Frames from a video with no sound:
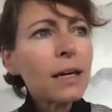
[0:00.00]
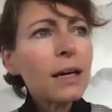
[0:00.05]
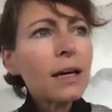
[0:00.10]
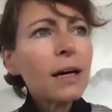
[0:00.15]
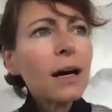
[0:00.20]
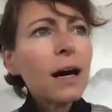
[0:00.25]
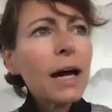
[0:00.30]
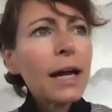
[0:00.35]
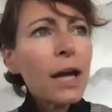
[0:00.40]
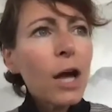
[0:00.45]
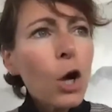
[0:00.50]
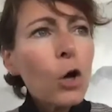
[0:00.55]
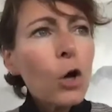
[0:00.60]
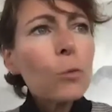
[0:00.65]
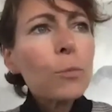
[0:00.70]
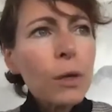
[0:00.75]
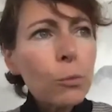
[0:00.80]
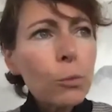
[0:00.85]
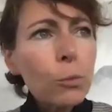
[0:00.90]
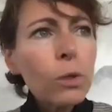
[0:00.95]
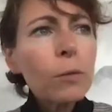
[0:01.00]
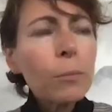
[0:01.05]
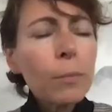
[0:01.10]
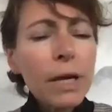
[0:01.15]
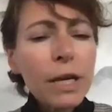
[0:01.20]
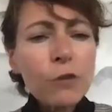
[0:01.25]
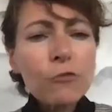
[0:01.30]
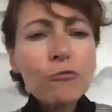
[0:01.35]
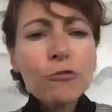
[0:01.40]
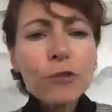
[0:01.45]
I hope they will
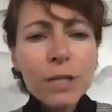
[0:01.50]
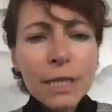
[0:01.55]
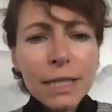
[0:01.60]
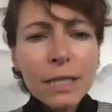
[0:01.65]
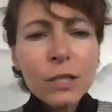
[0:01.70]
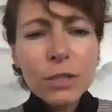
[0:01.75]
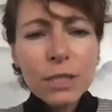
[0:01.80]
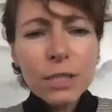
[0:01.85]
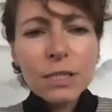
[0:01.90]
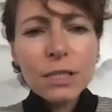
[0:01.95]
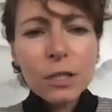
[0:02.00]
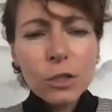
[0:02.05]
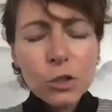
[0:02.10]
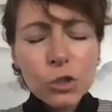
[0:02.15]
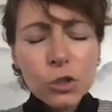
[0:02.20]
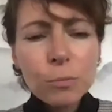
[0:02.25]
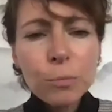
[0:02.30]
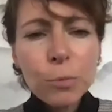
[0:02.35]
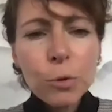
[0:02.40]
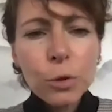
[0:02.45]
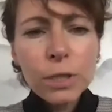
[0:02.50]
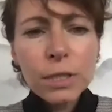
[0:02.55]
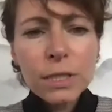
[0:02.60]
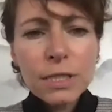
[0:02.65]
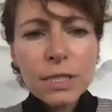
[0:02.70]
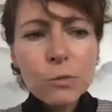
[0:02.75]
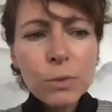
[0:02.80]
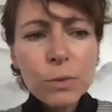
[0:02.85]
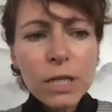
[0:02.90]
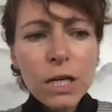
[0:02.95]
make really good discussion
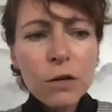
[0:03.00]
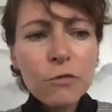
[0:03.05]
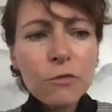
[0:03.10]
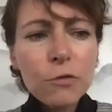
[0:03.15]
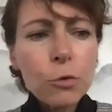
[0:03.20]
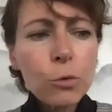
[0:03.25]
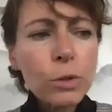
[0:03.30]
points as we go forward.